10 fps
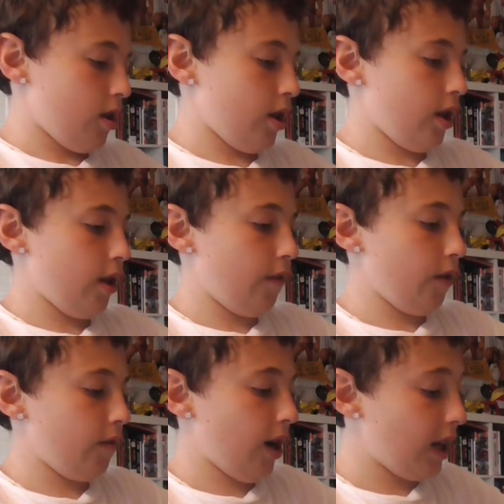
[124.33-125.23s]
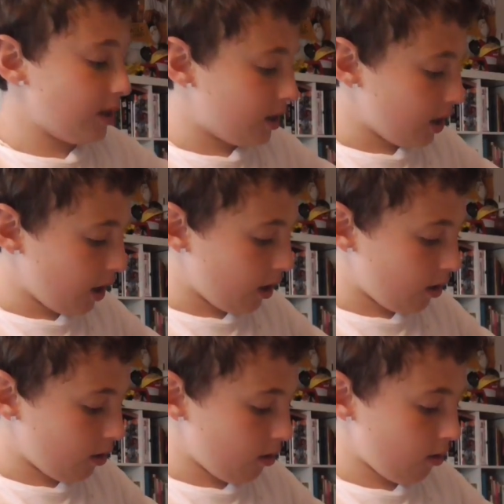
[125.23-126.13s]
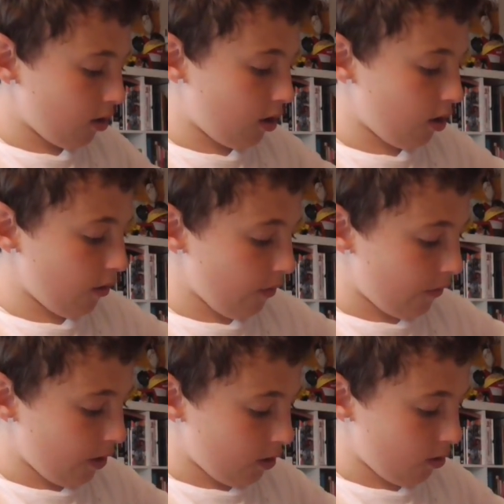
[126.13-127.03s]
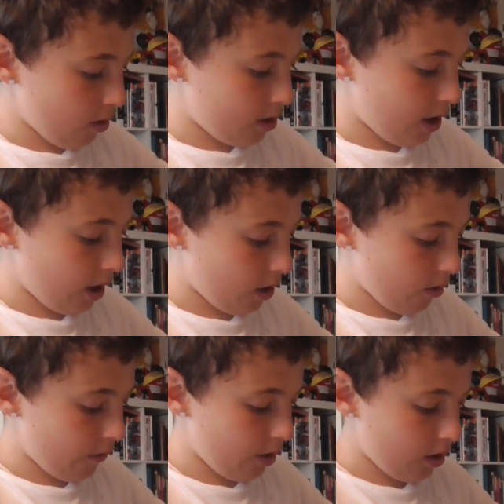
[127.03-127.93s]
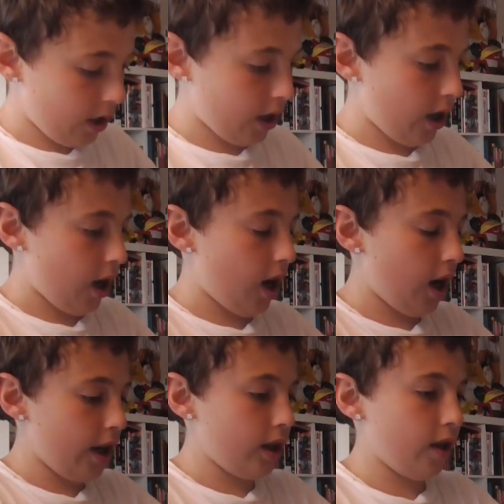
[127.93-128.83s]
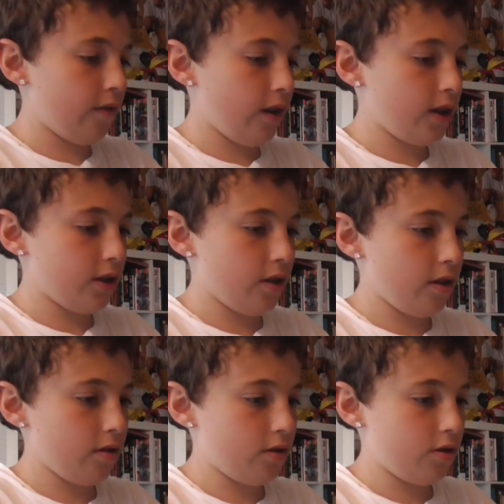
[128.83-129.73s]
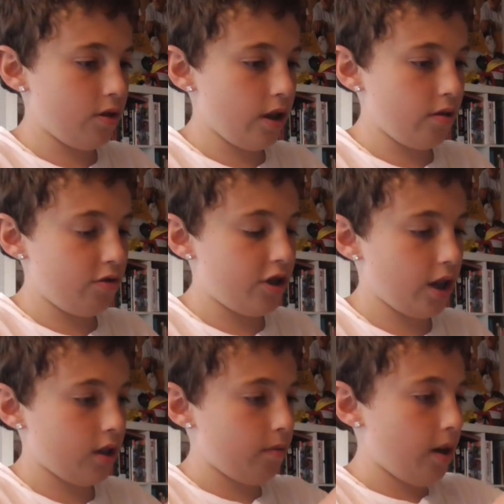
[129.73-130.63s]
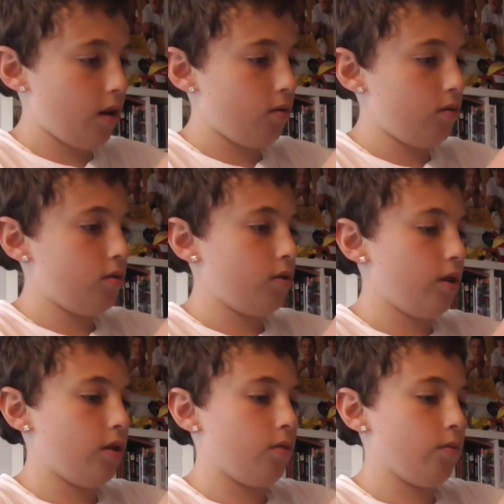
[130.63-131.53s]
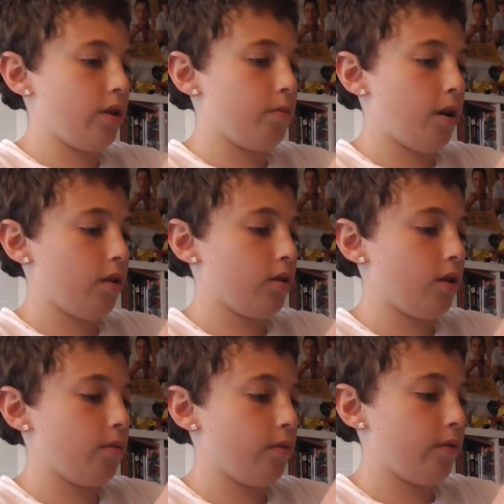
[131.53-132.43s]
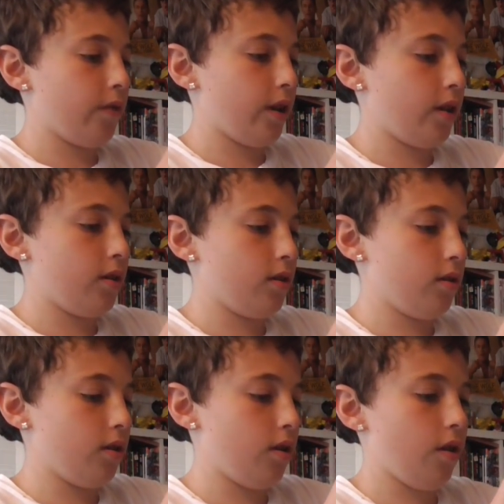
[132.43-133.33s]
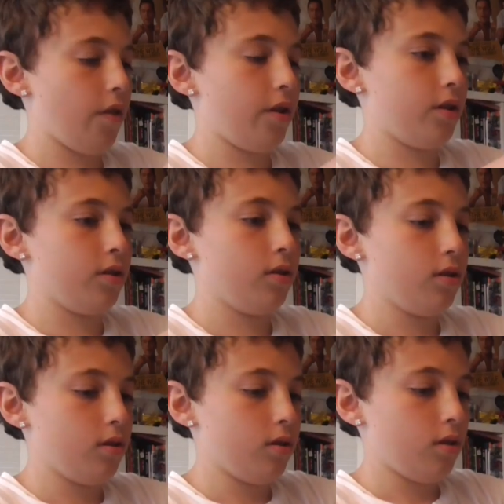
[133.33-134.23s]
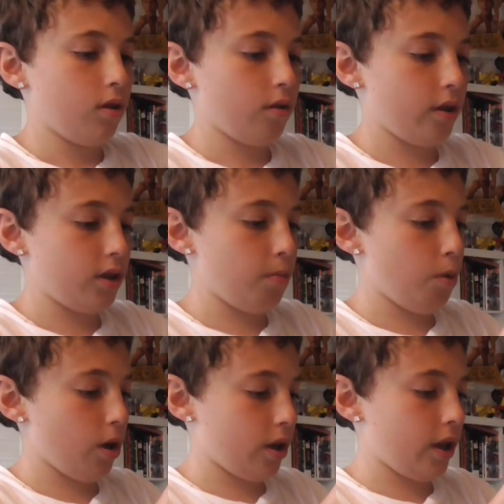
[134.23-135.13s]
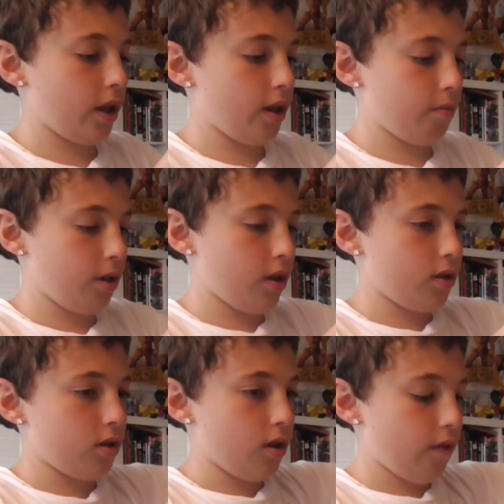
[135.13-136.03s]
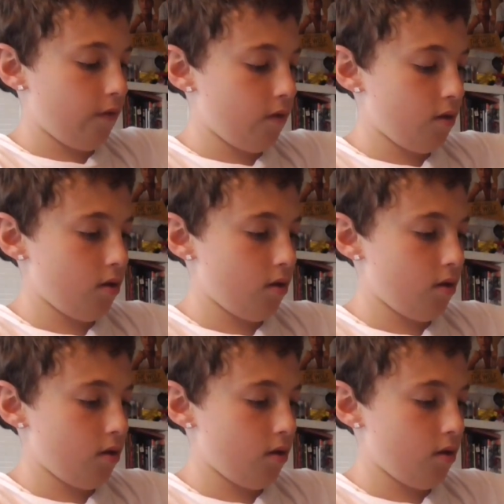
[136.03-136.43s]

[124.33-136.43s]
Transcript: And if you have not seen Cloverfield or 10 Cloverfield Lane, I highly advise you that you check them out and read about them and find all the crazy marketing campaign stuff